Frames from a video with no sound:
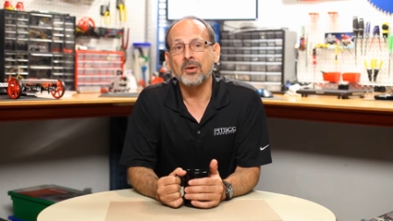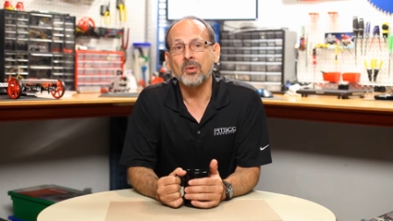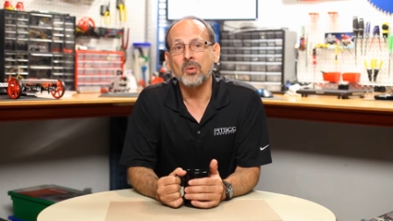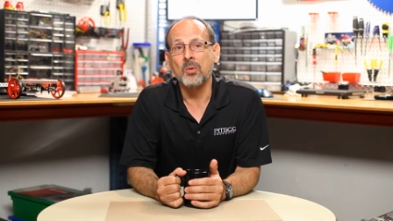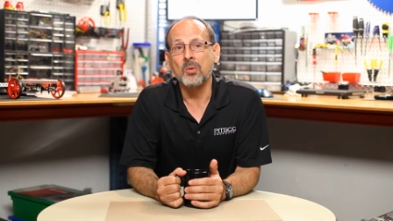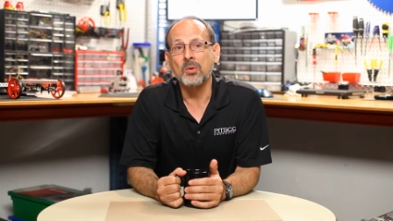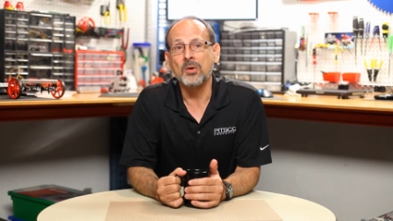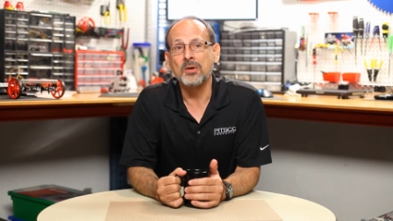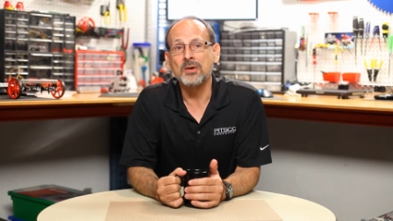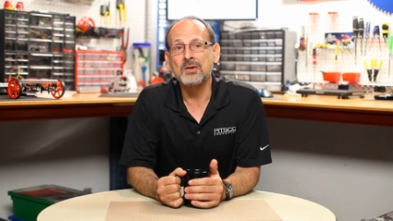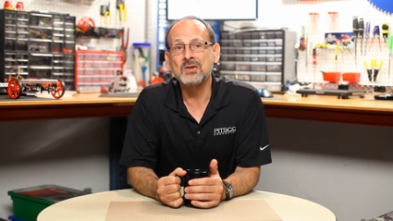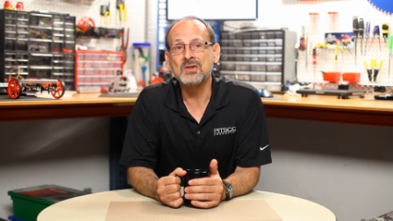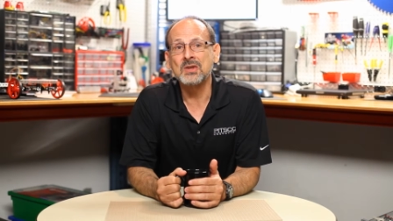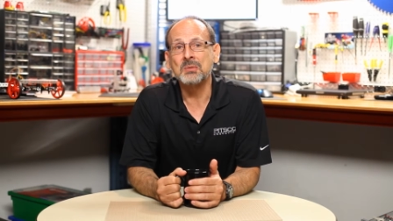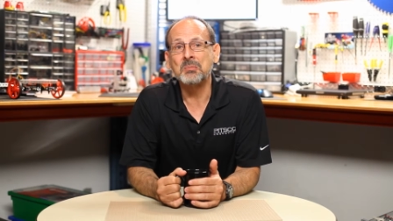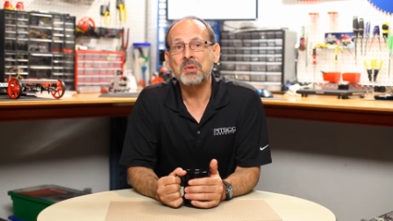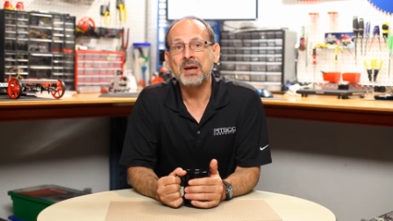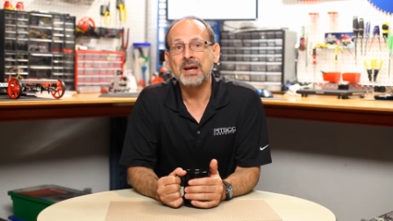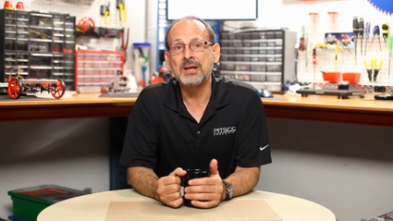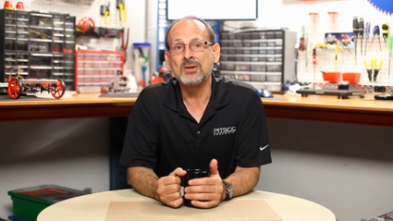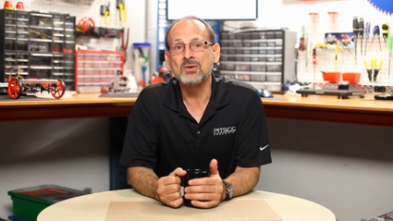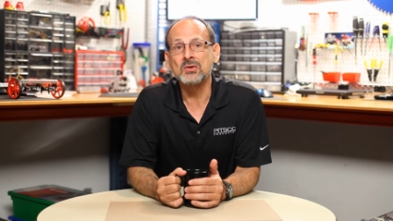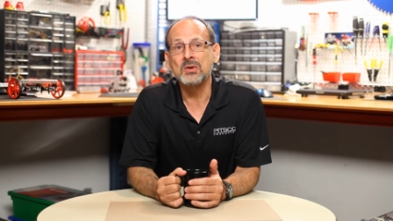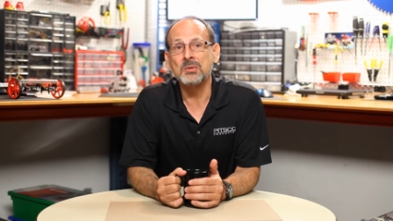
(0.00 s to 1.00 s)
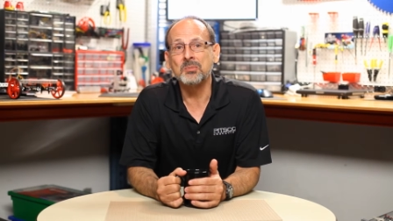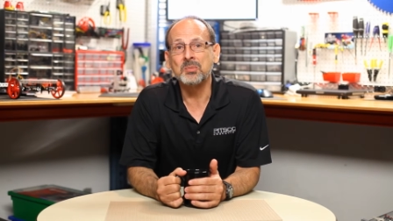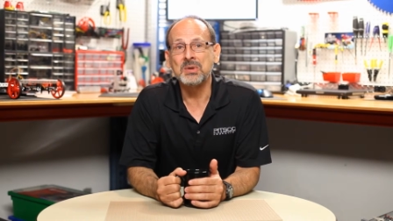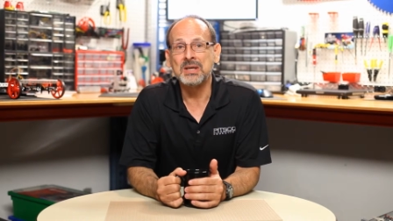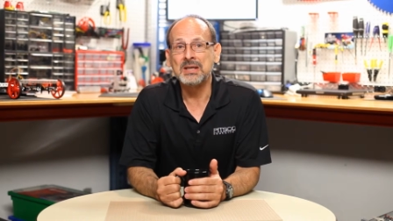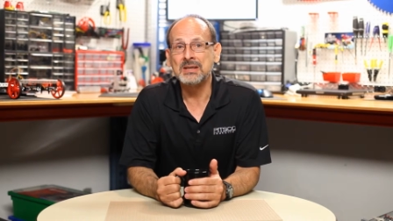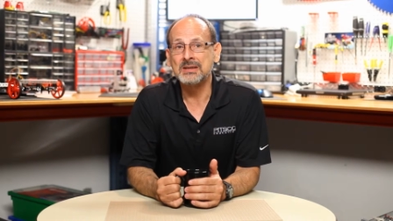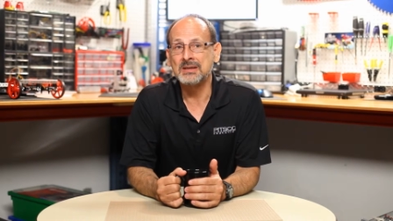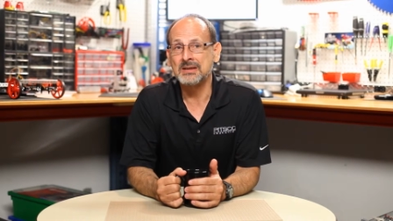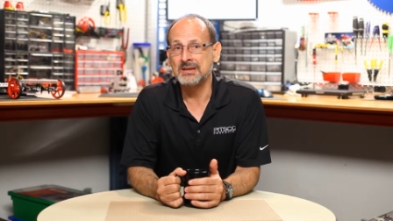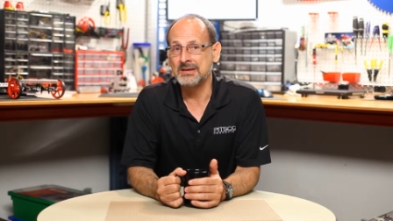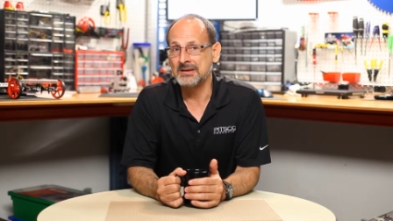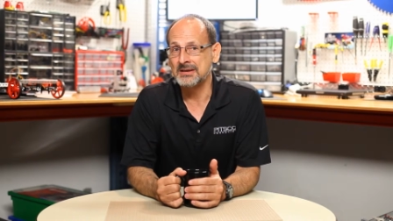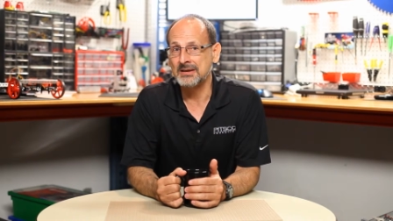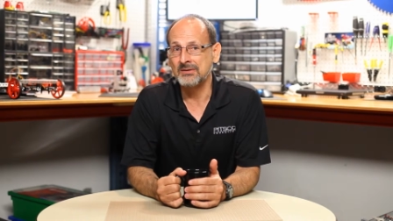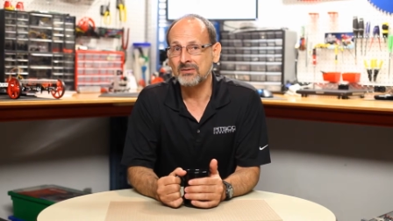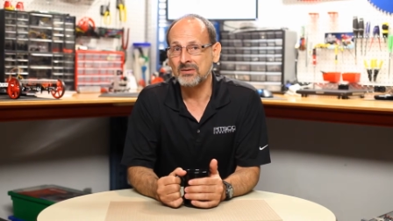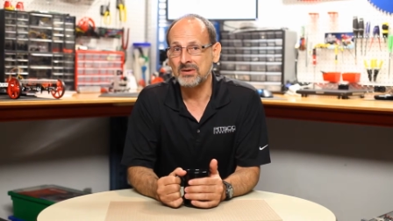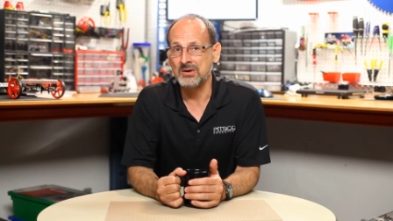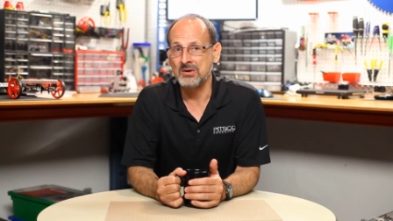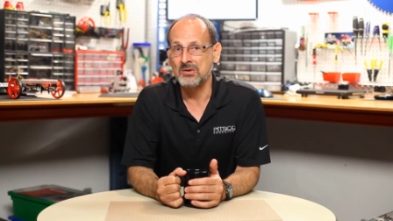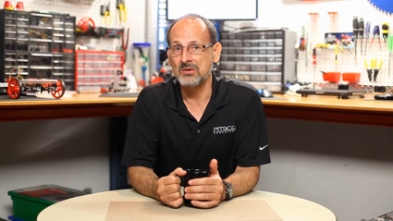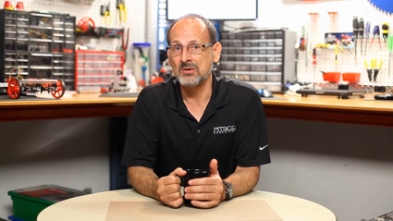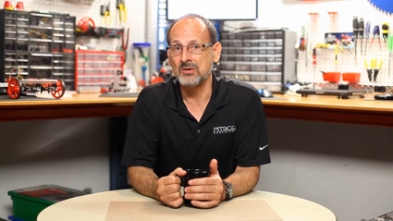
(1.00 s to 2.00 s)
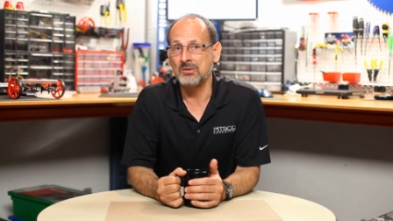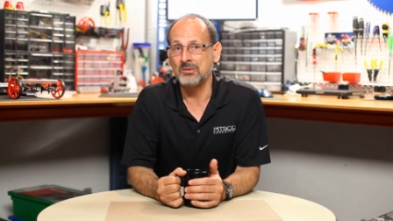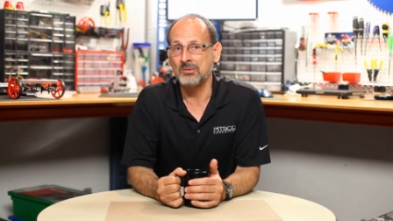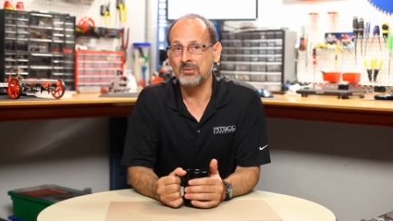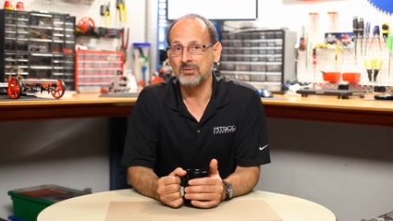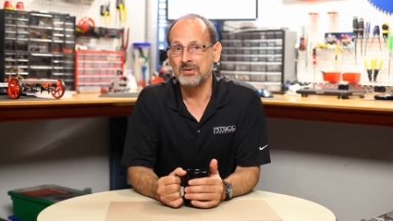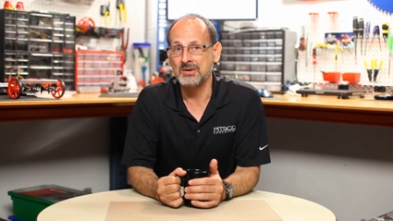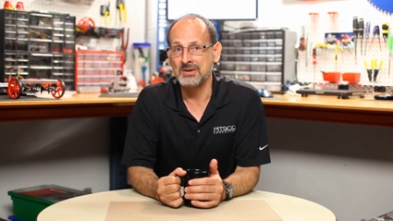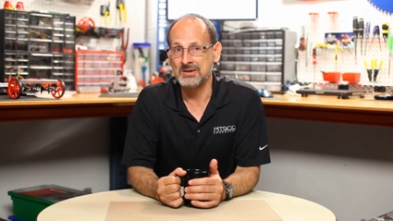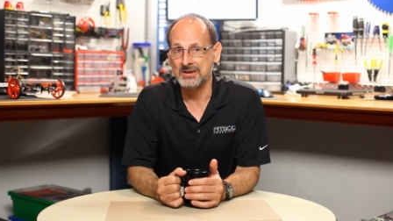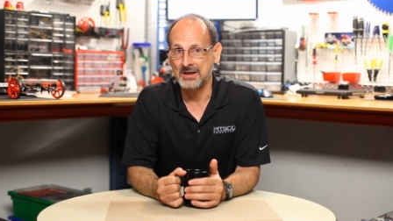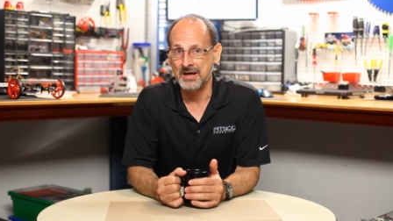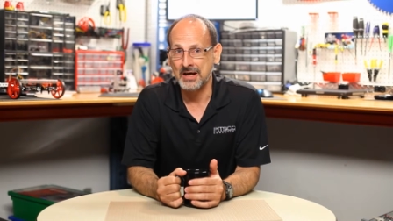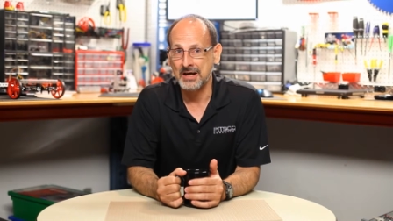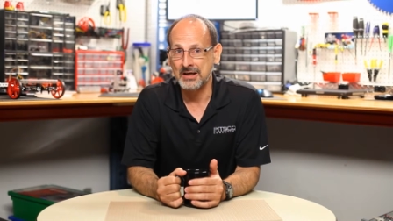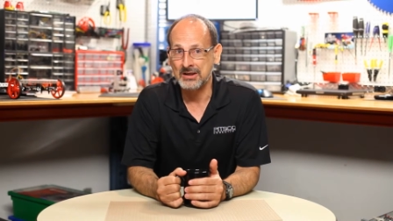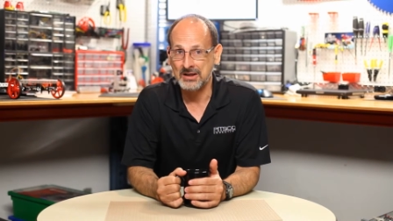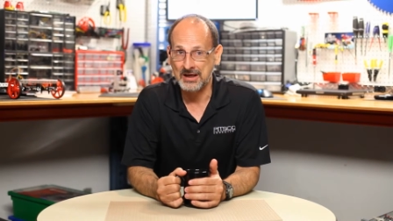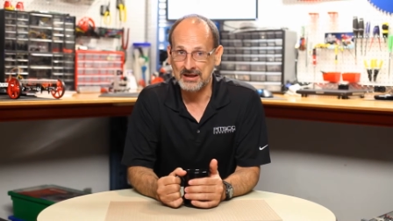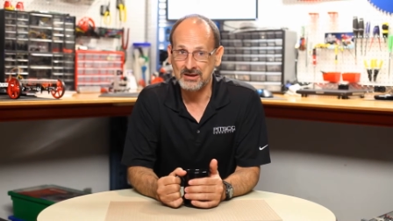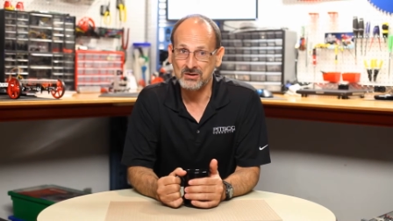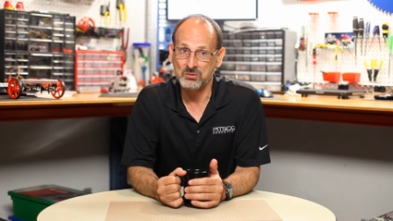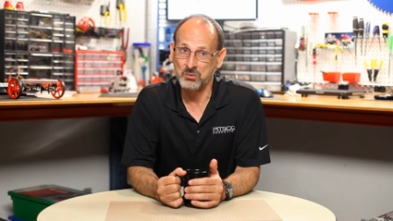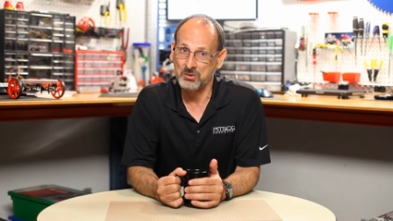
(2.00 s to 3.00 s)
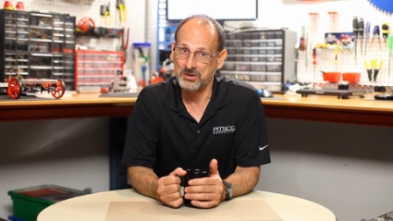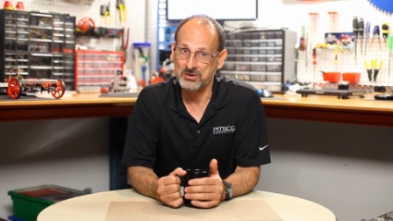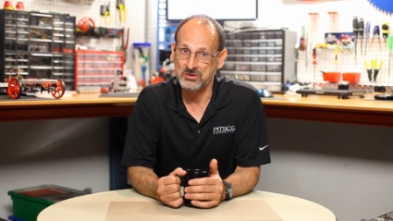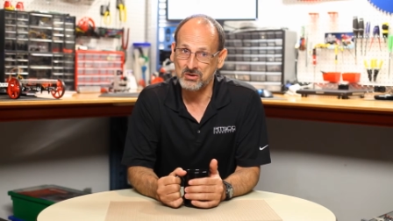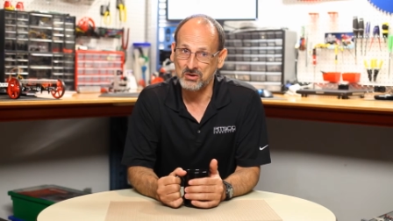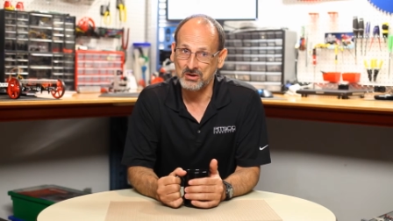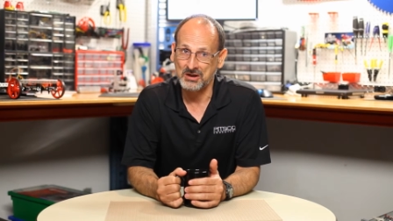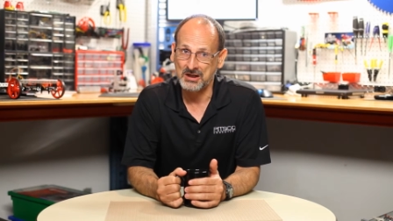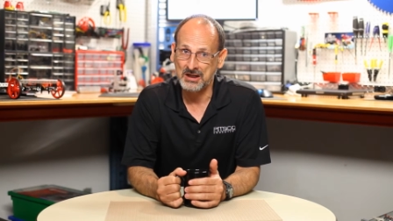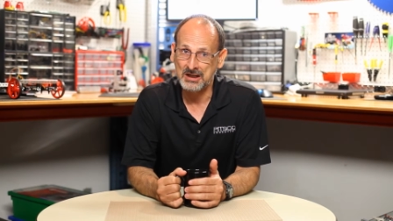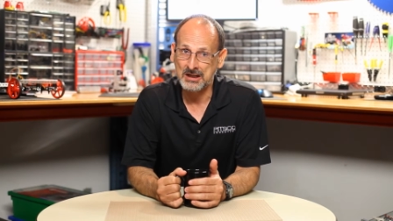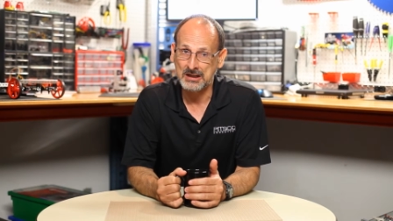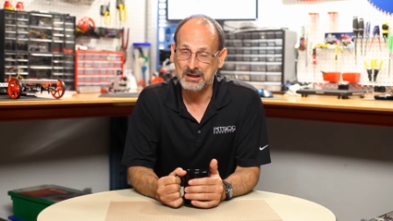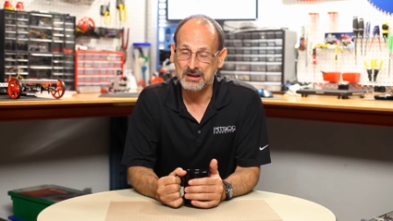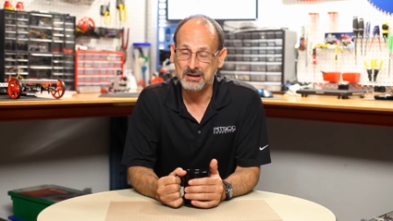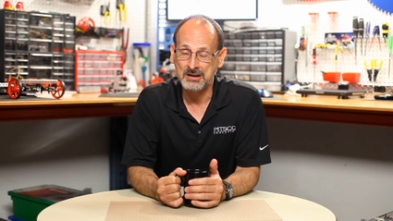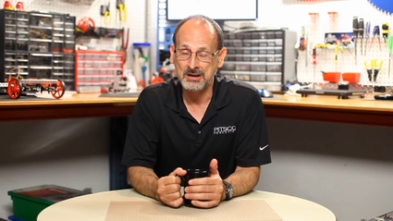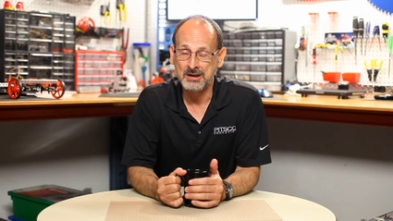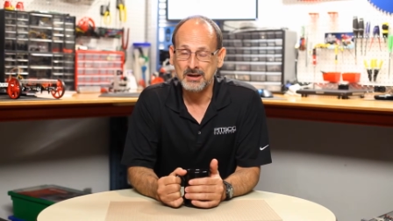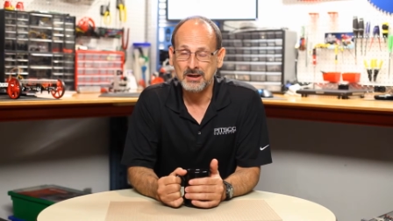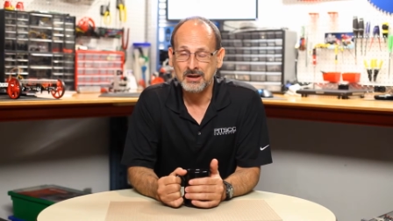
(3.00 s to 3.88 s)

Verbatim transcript: order some extra pieces if you decide that's what you need.